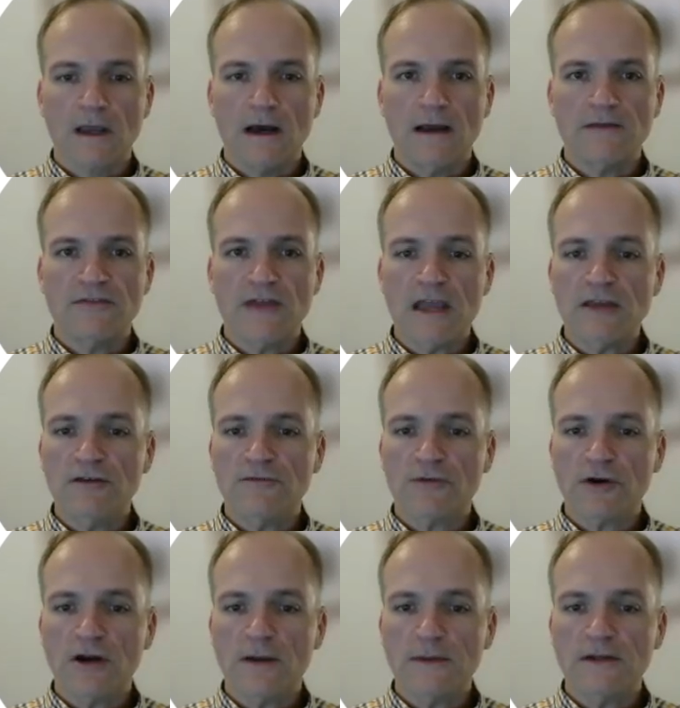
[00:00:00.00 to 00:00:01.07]
I thank you
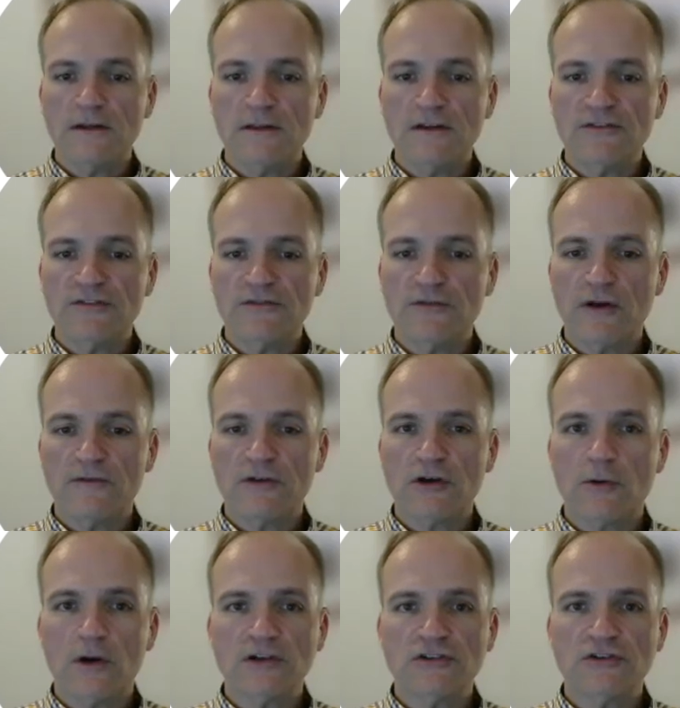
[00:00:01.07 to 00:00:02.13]
for coming to this. If you have any
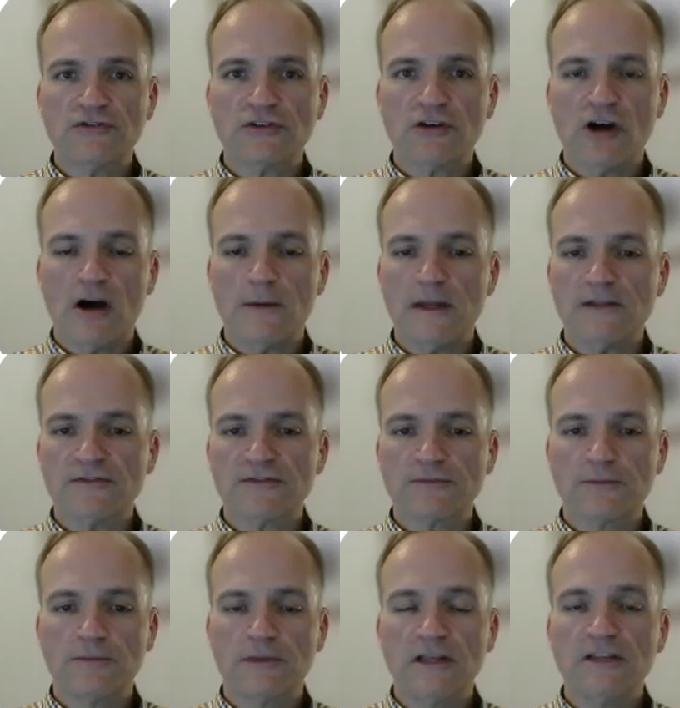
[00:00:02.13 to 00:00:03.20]
questions or
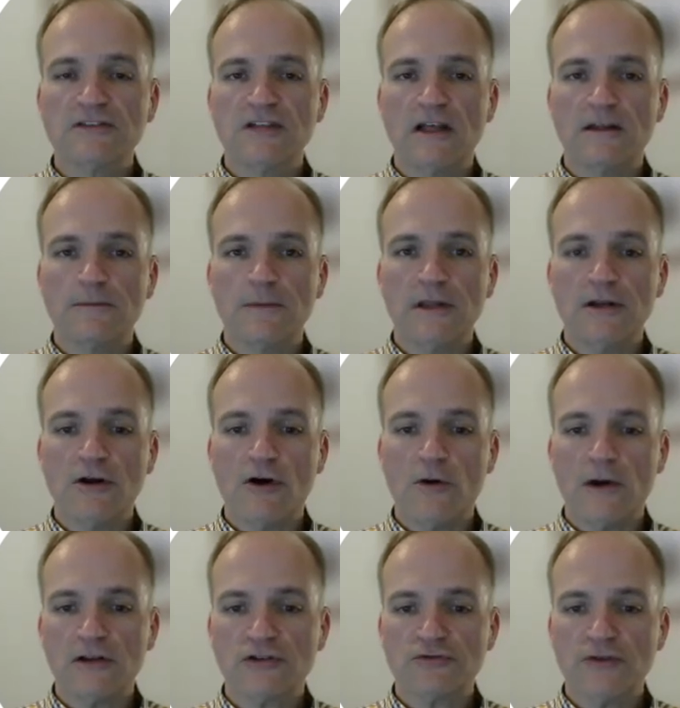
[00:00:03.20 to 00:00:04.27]
comments, please let me
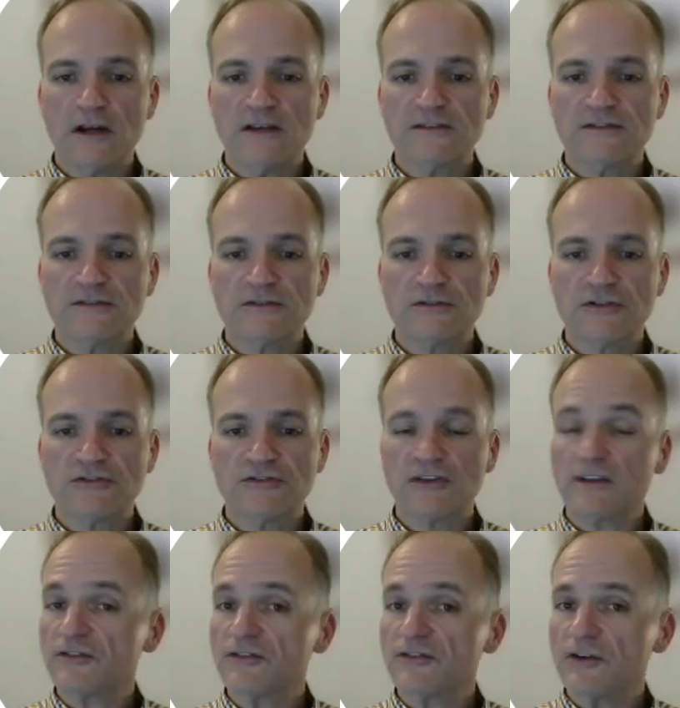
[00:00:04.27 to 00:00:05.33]
know at tricks, just
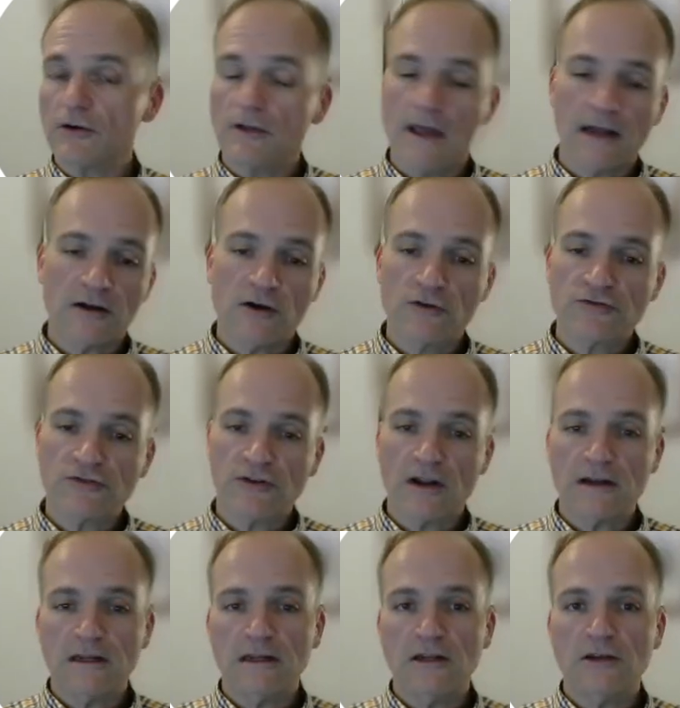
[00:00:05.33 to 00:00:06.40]
like the cereal, at
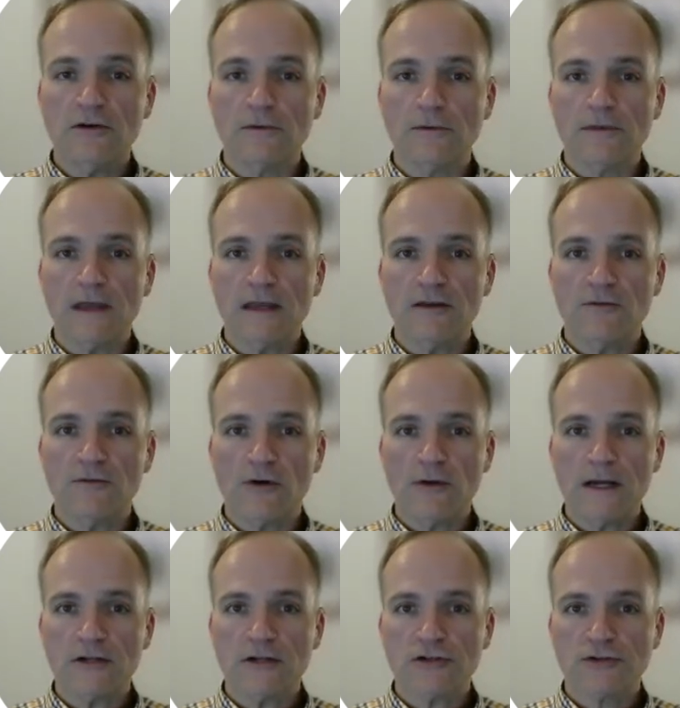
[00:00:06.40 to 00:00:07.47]
coastal.edu. Thank you very
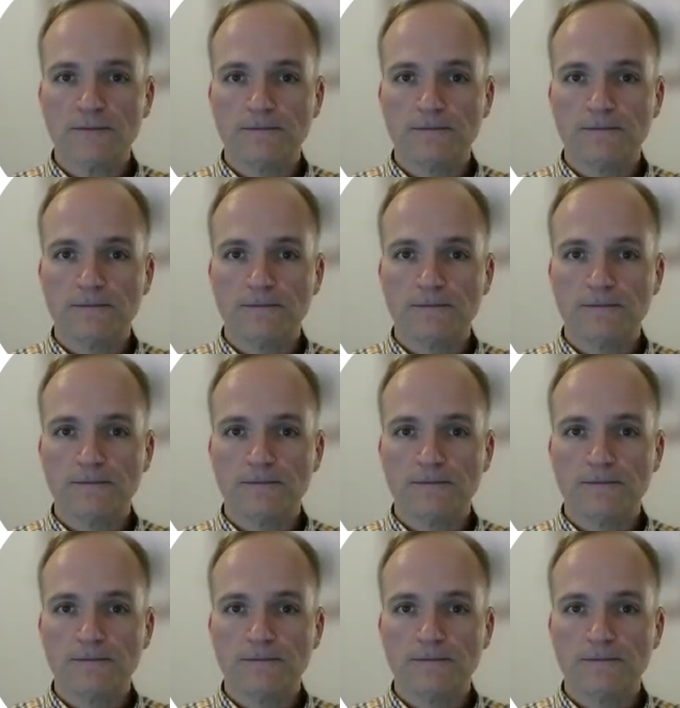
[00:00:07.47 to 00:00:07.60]
much.